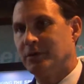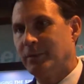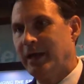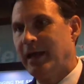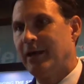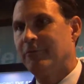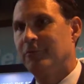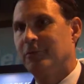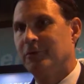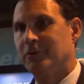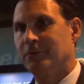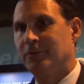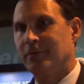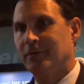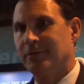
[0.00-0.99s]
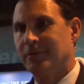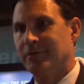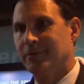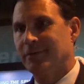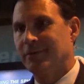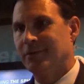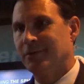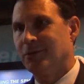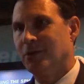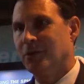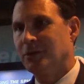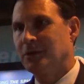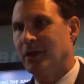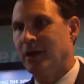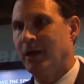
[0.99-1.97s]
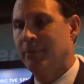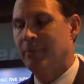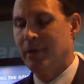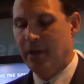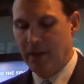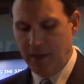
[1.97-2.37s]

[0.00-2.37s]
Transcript: We have for a long time,